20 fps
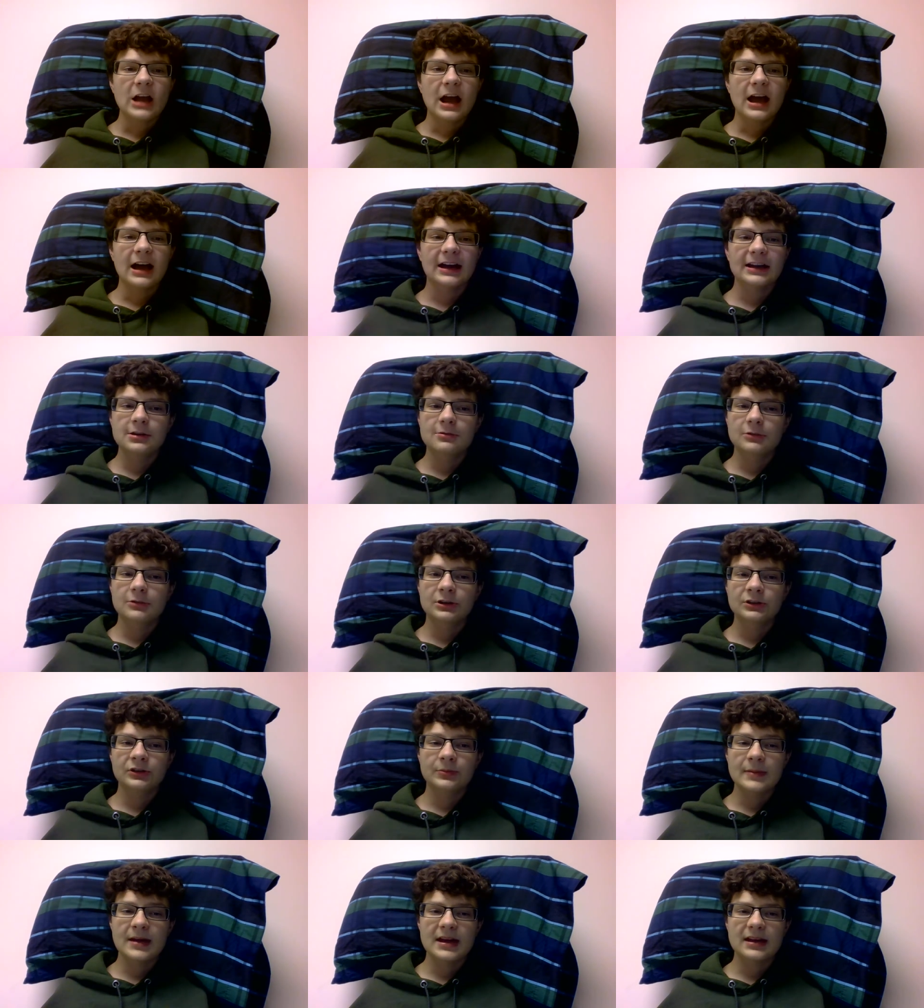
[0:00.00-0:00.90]
Heidi
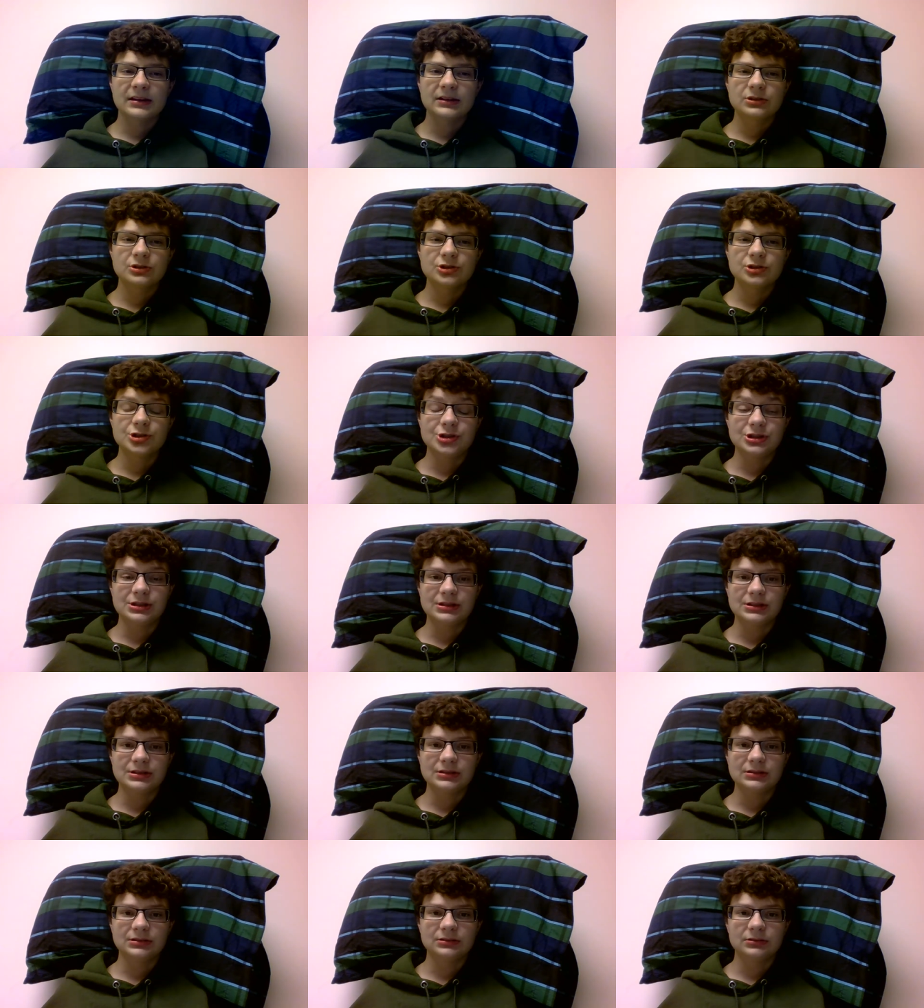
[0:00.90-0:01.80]
wants men
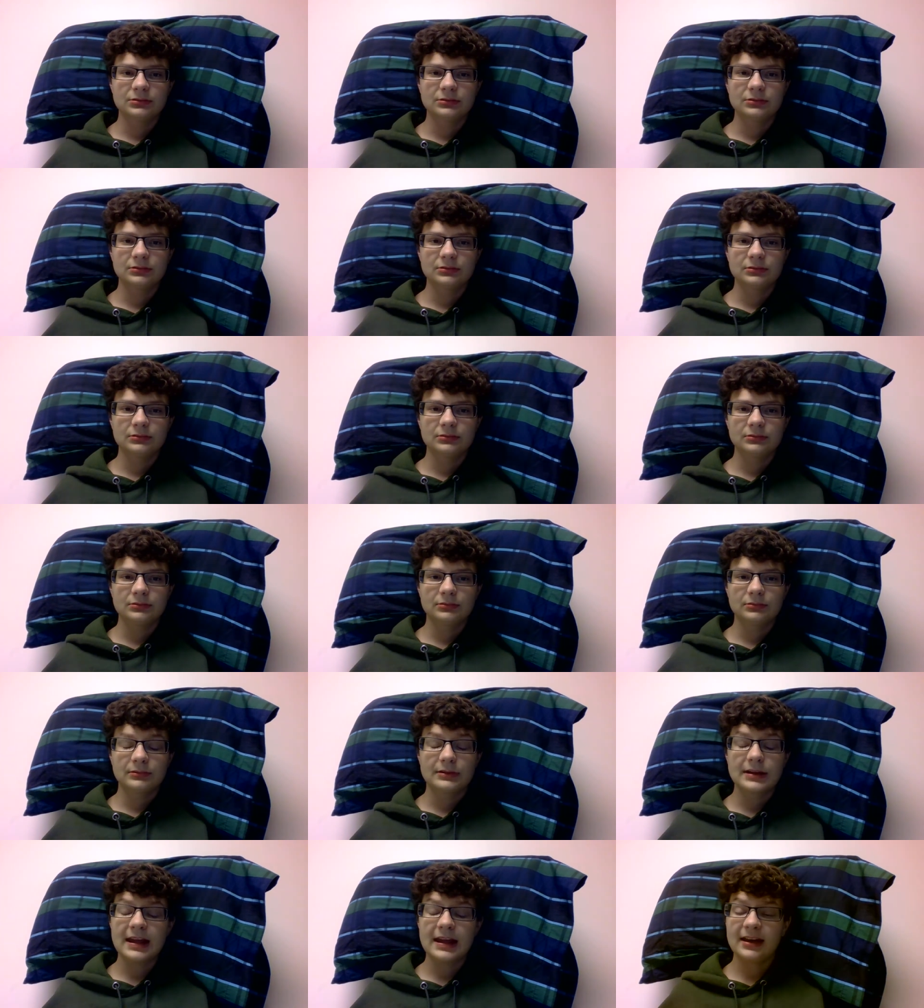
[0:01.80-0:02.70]
she
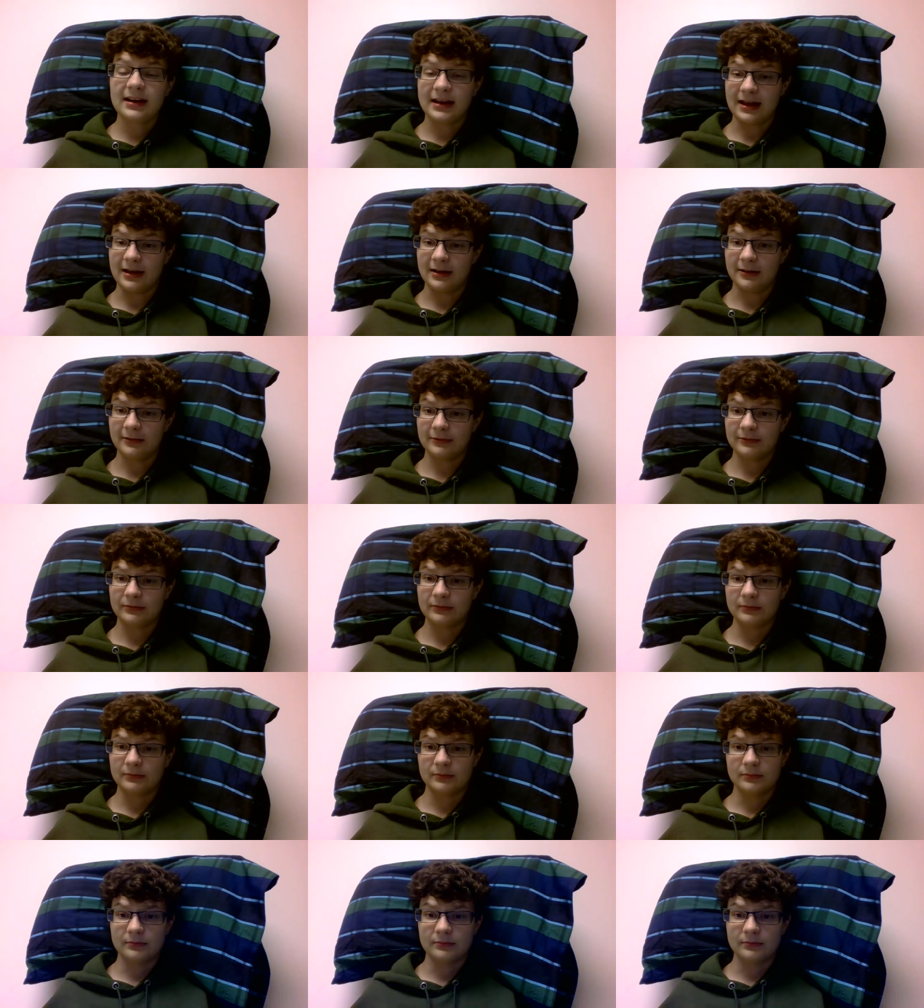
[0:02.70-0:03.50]
can't have,